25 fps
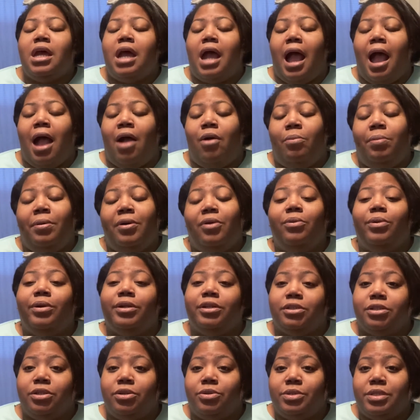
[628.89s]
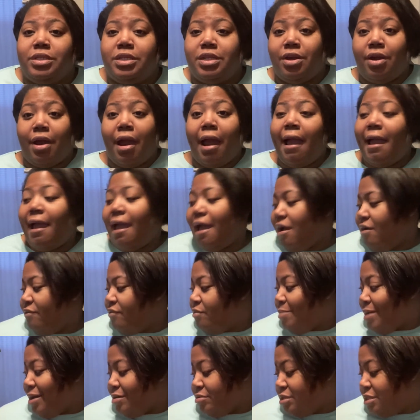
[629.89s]
I'll put one of those in there. I have
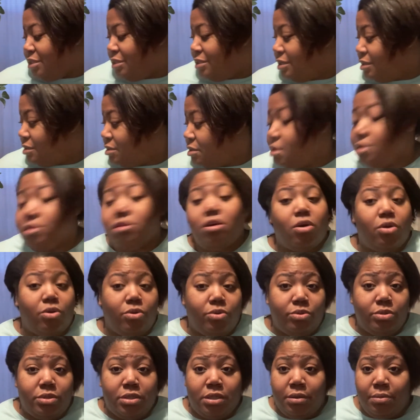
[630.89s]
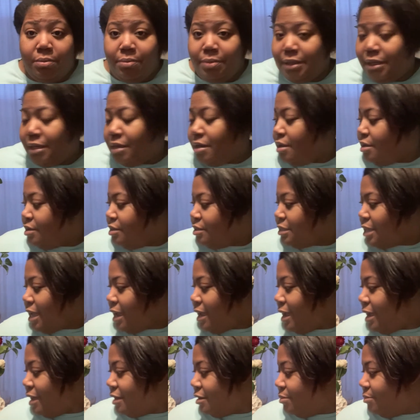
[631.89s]
about 6 of those because I
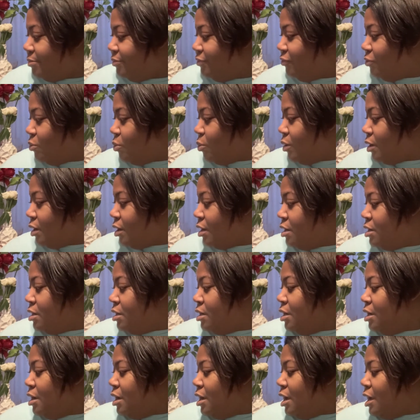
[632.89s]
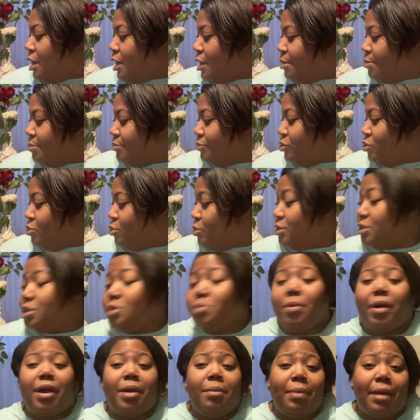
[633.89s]
had them for doing
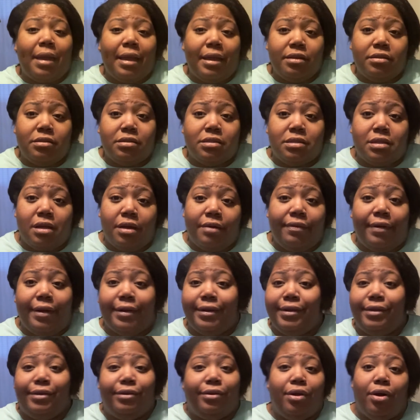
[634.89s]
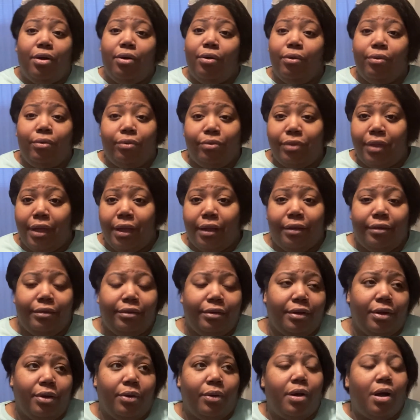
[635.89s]
spray paint and stuff. I didn't know that,
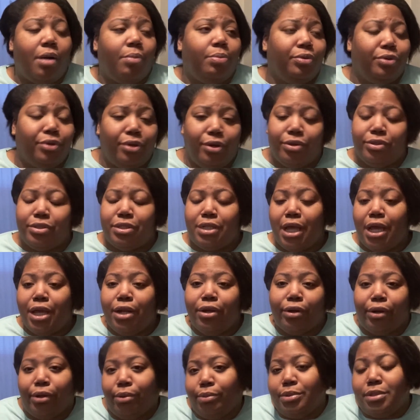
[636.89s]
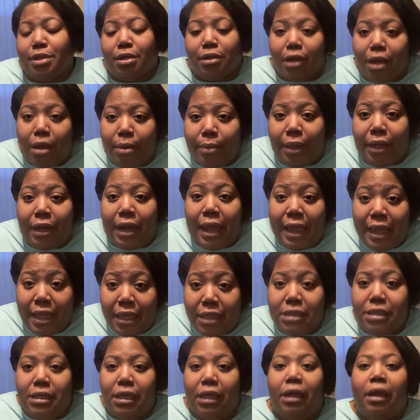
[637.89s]
you know, a couple years later it was going to come in
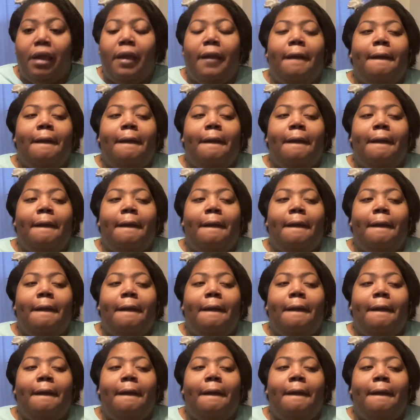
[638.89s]
handy.